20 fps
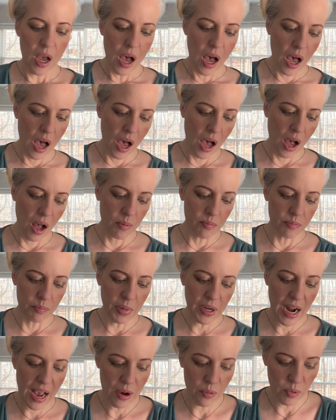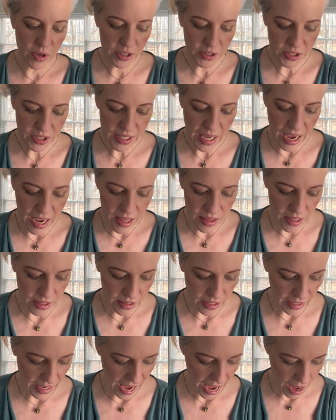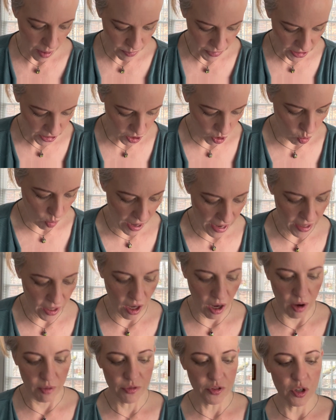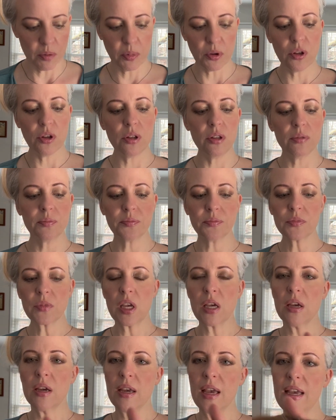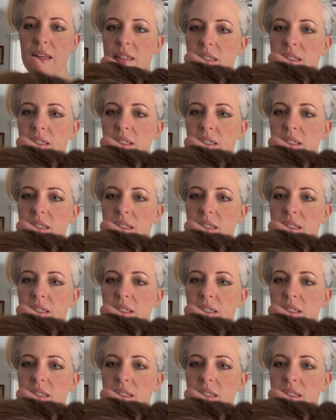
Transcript: But I will say that the cap is quite comfortable. And